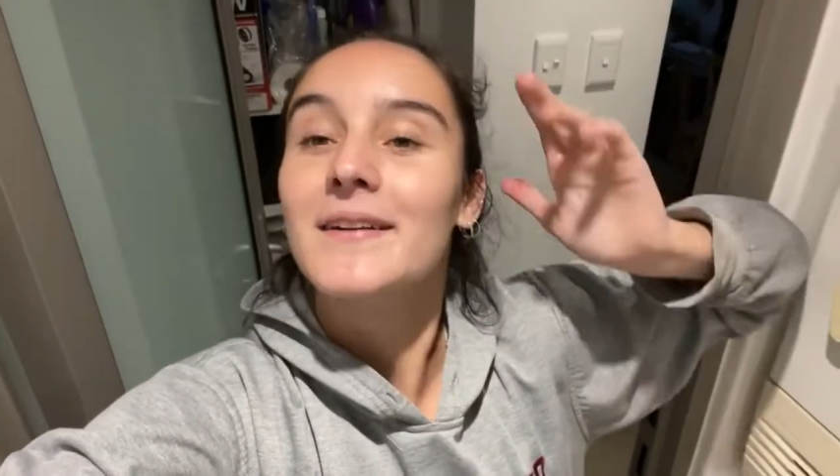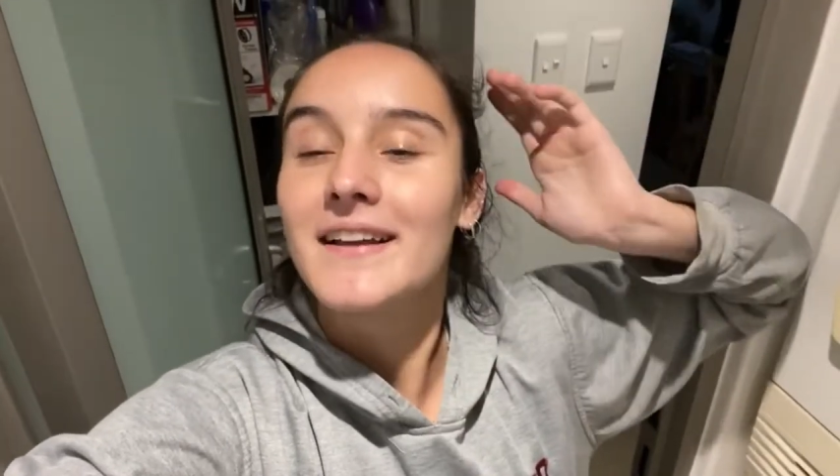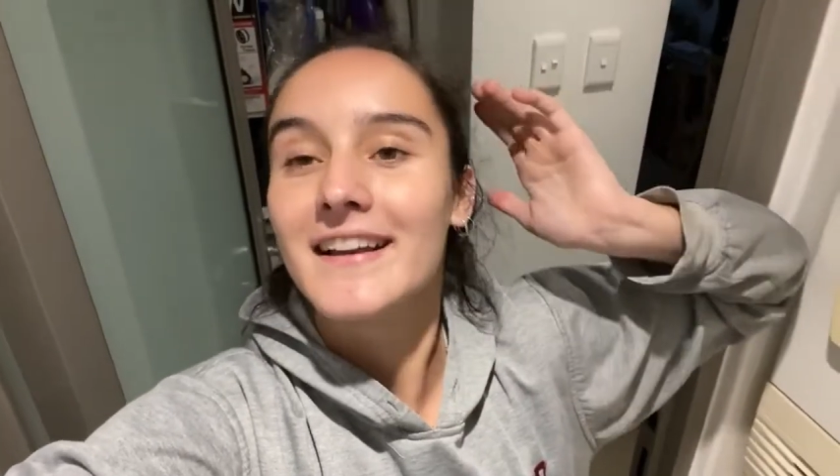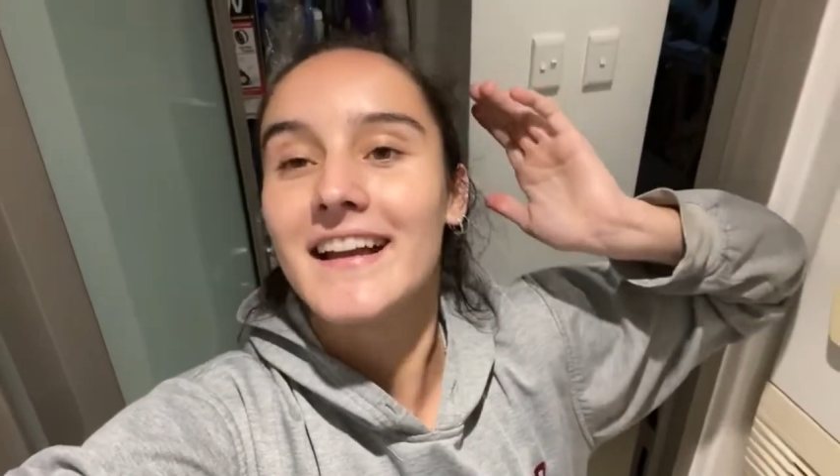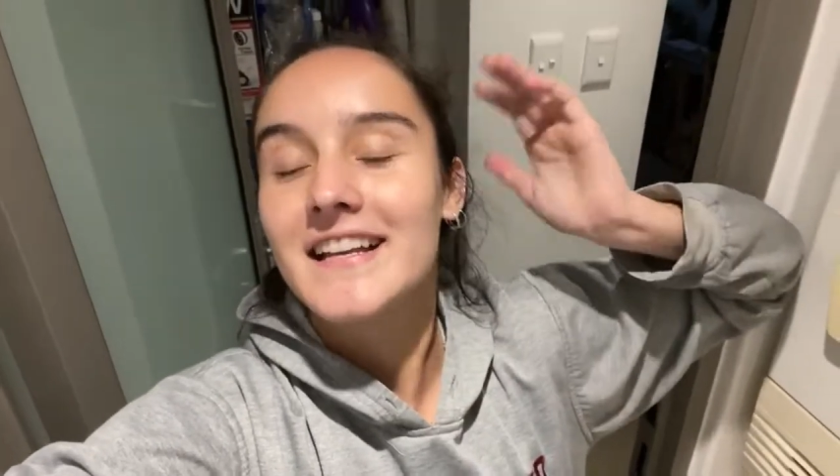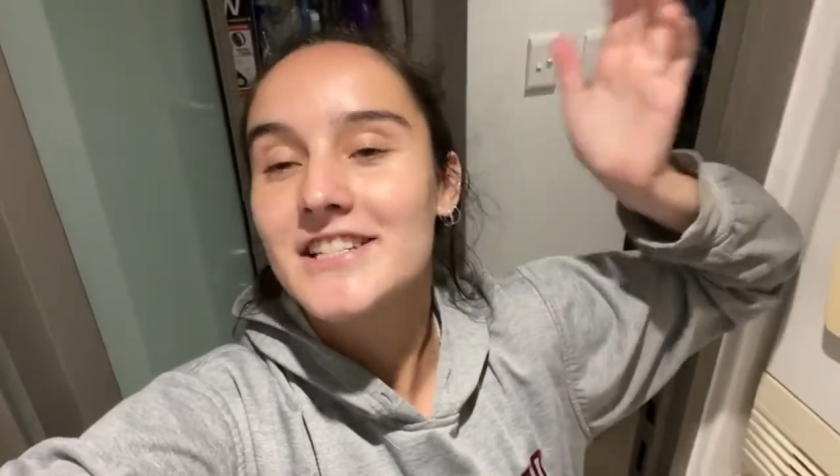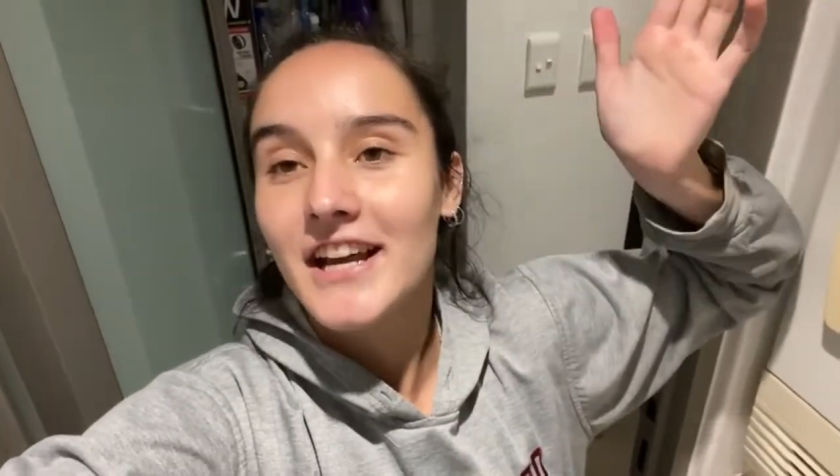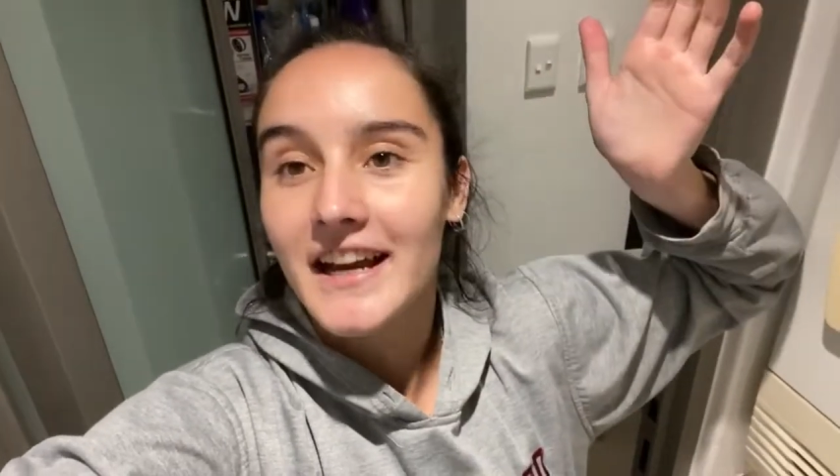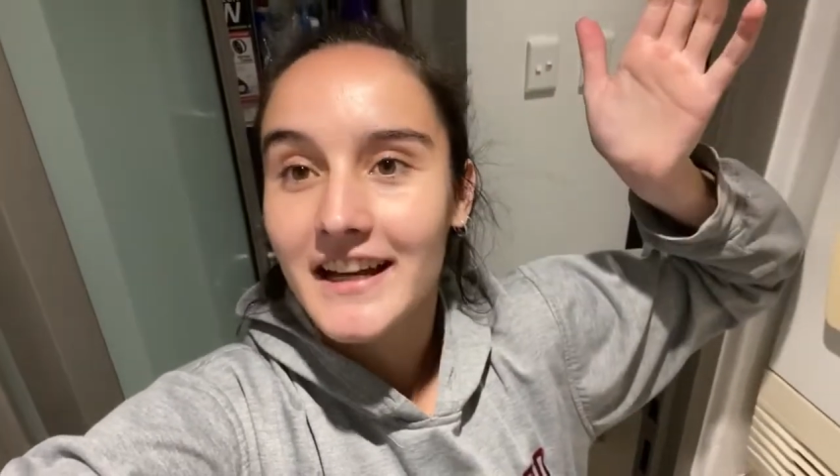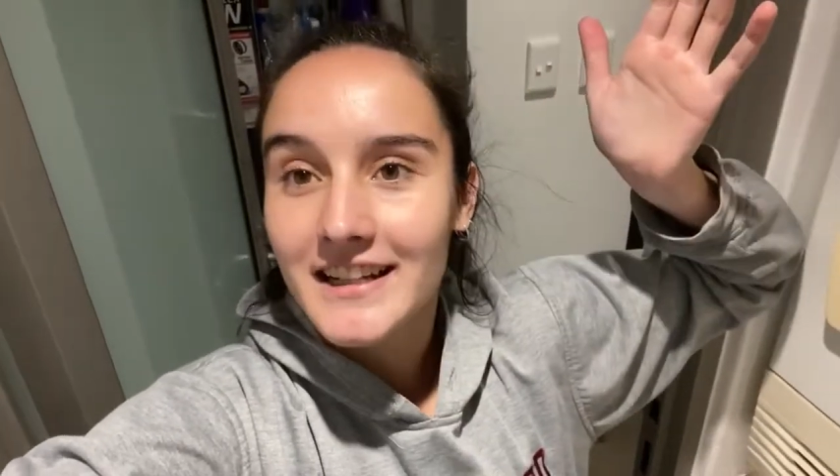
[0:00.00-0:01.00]
we're gonna get
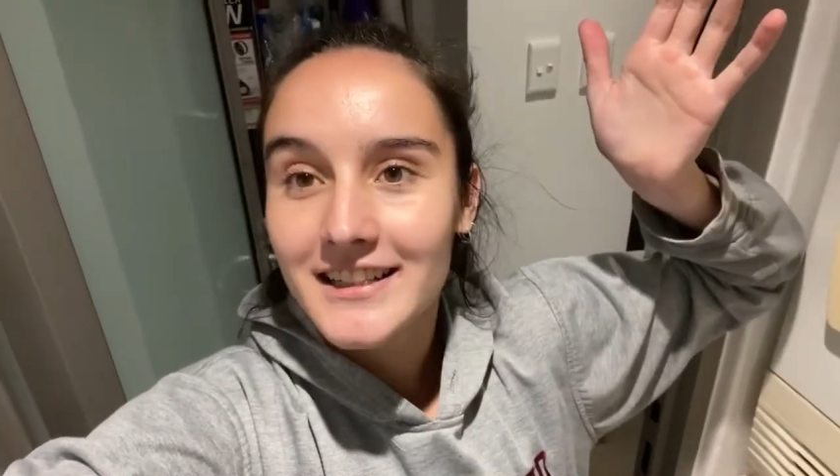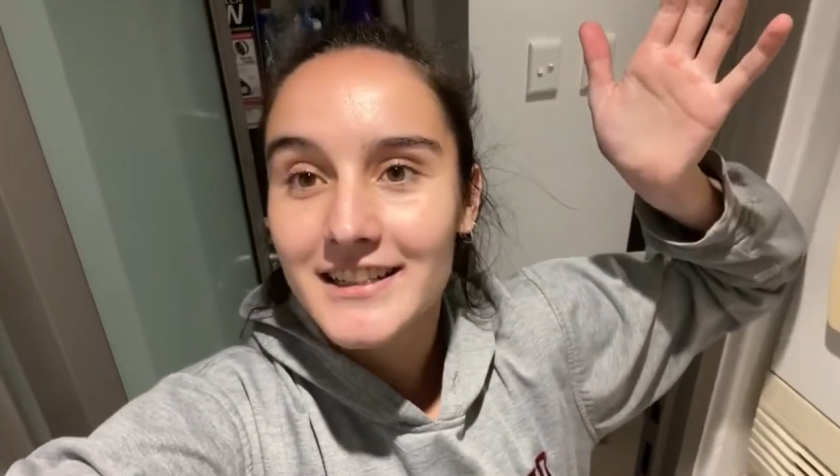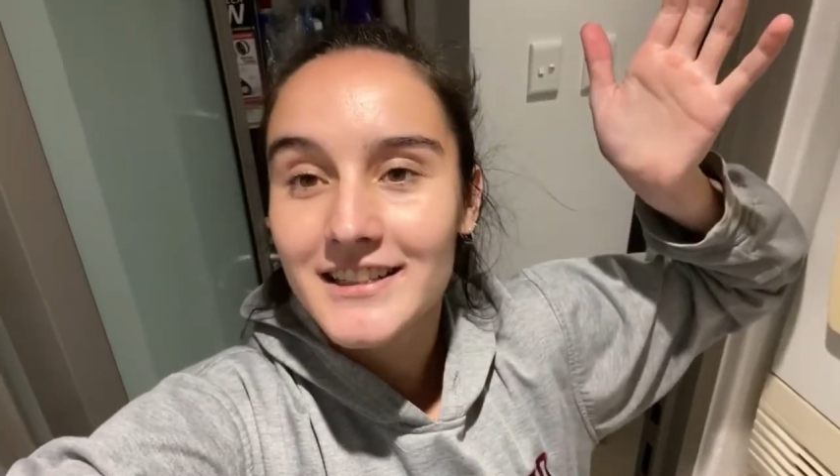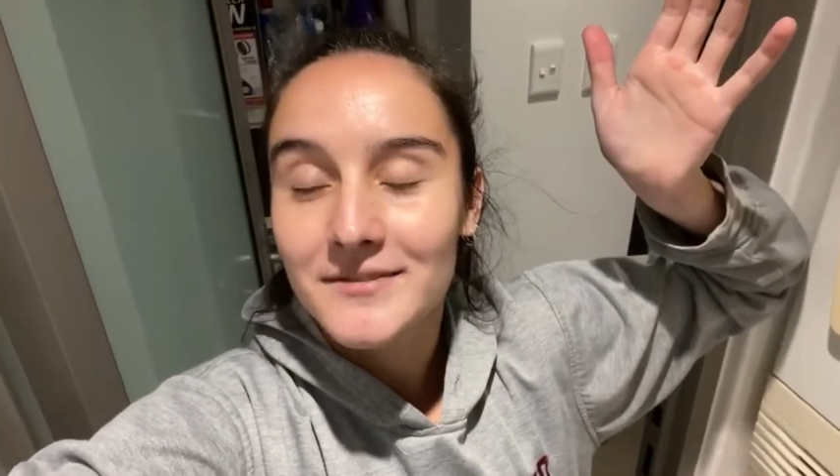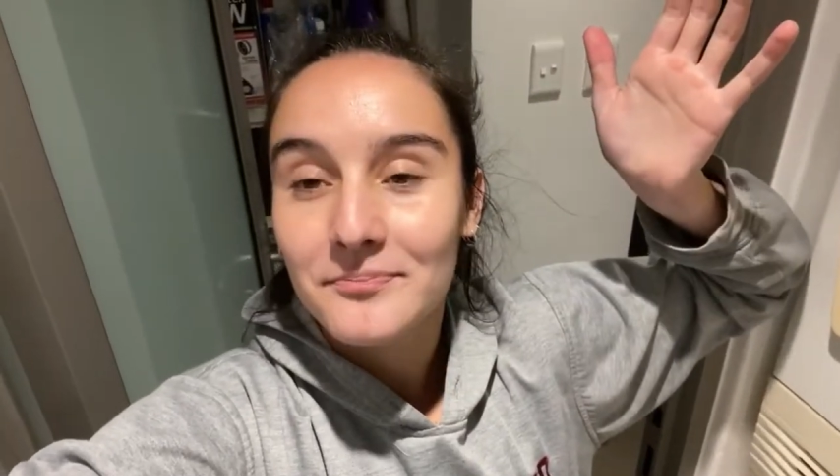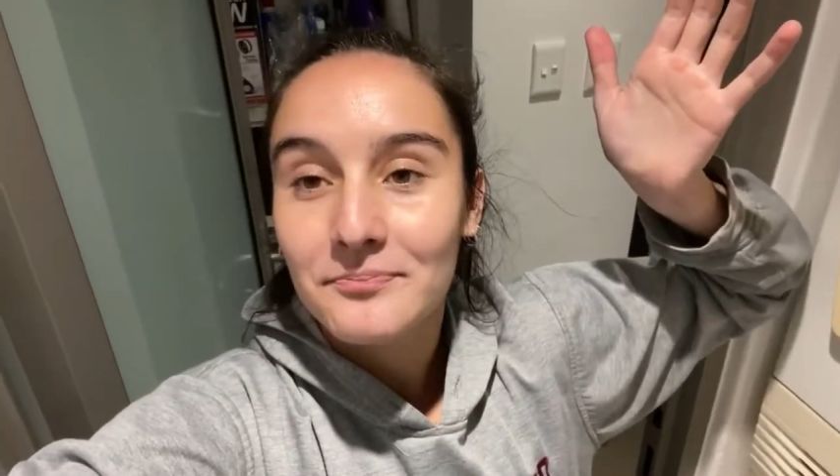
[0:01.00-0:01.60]
changed.